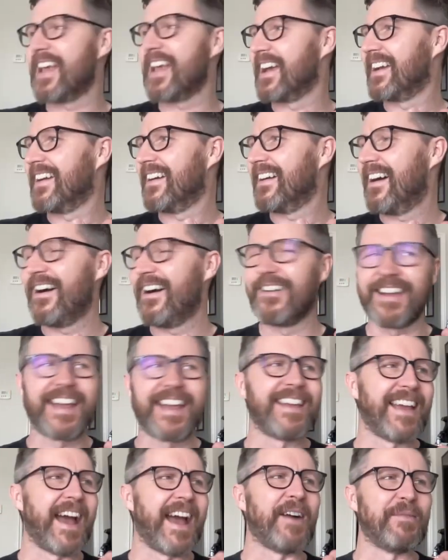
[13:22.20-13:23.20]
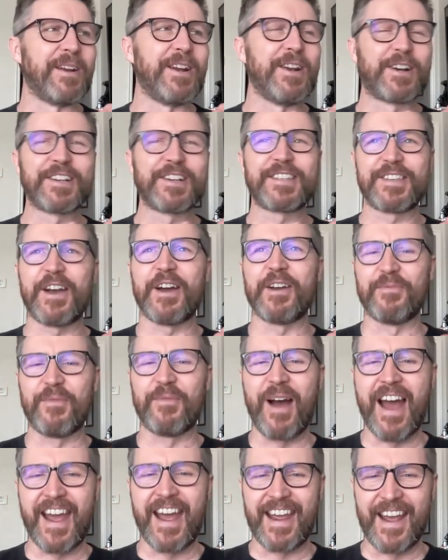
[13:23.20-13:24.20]
like, oh yeah, we look a certain
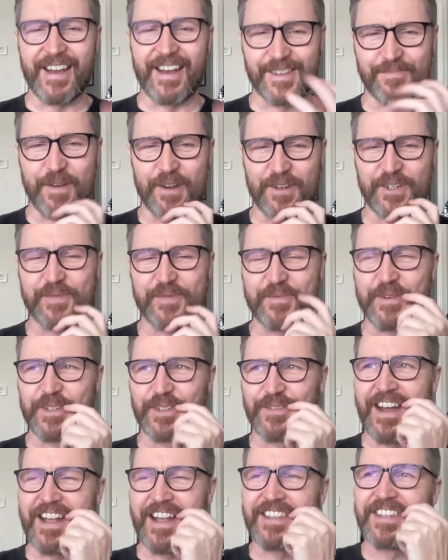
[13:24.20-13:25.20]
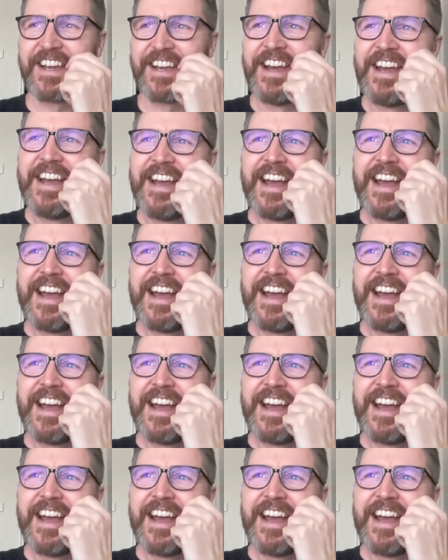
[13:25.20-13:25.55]
way as Pet Shop Boys fans. Yeah,